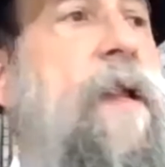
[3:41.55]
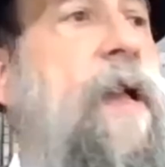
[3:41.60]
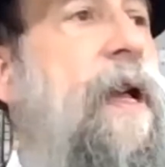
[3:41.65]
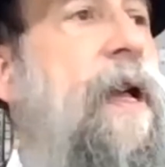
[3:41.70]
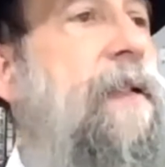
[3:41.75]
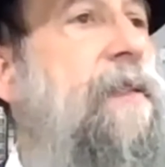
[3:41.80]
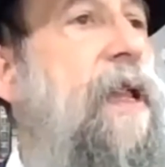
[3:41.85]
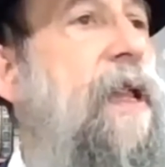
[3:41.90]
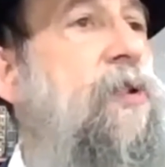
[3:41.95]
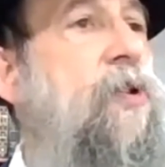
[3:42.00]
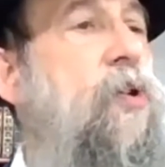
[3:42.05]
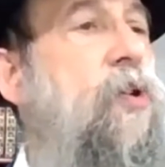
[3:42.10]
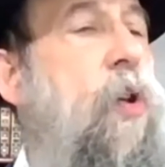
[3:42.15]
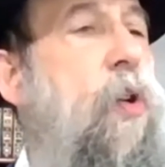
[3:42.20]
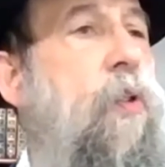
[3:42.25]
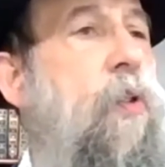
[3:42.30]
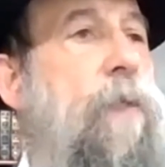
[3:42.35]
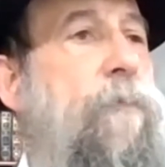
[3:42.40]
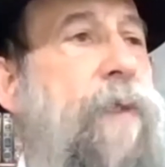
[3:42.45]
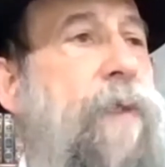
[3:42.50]
And then you
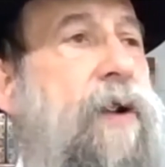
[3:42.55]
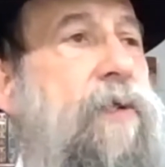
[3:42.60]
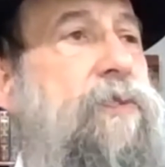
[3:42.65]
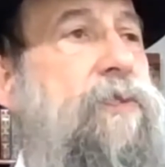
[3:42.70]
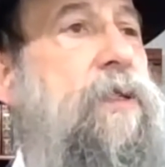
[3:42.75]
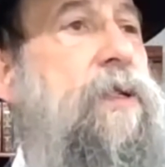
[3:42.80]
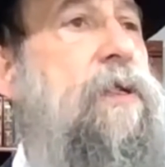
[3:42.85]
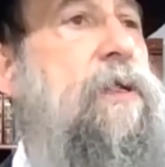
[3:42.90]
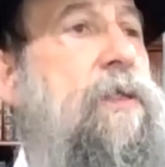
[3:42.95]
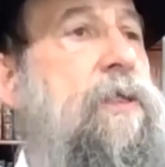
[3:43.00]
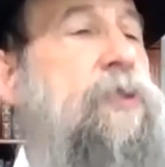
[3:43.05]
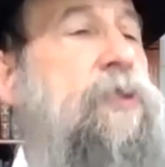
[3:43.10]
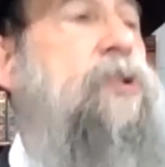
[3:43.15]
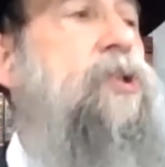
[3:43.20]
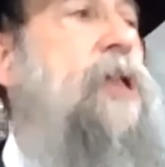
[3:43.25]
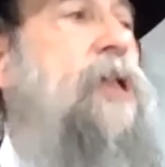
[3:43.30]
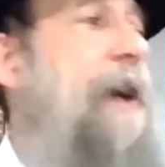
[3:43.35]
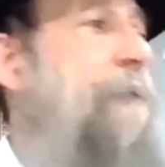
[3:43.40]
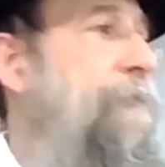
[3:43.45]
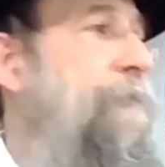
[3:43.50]
go about
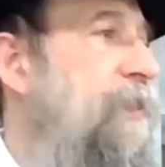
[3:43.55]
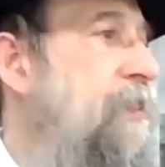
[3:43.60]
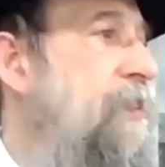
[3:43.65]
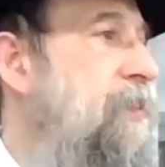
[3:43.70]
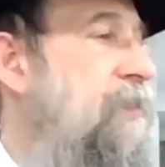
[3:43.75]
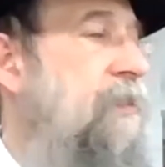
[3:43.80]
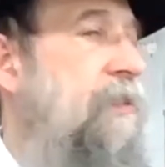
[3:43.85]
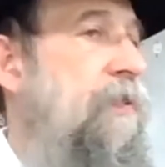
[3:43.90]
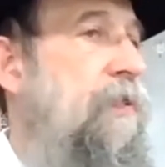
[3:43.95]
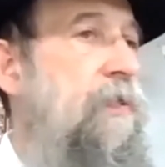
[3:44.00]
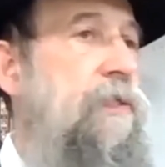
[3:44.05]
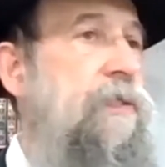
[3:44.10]
Shabbos.